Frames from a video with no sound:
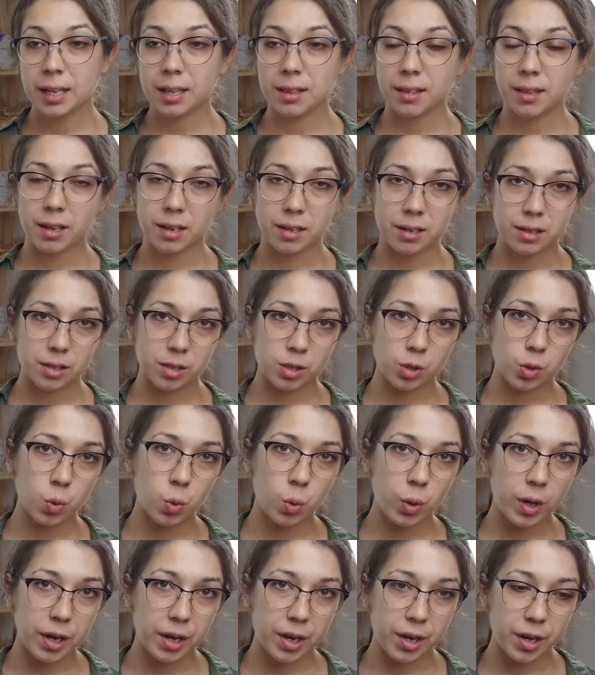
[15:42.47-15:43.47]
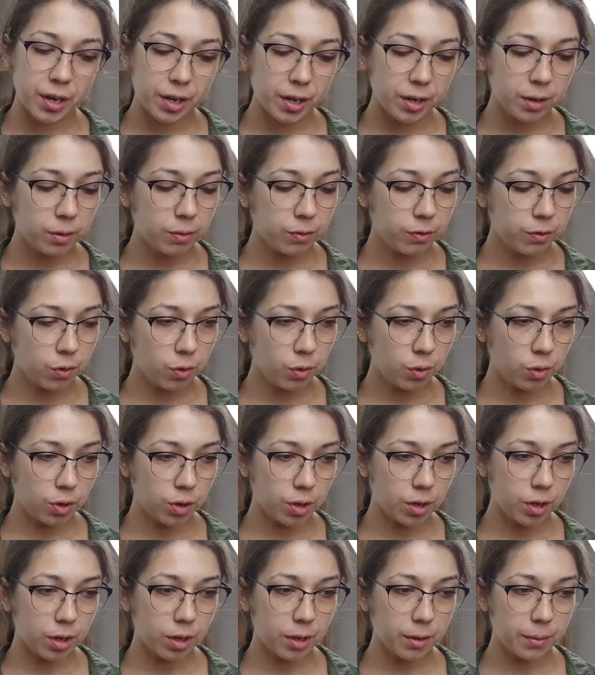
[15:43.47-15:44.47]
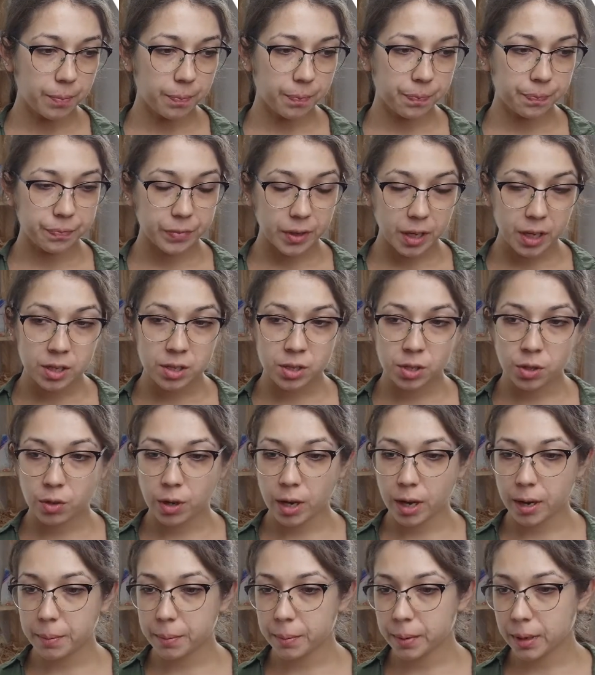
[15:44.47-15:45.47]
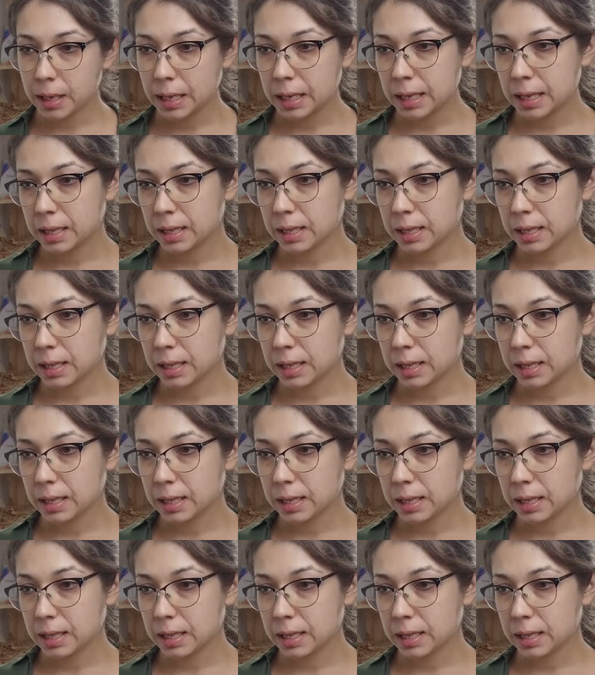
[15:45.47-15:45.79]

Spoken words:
then square for Instagram,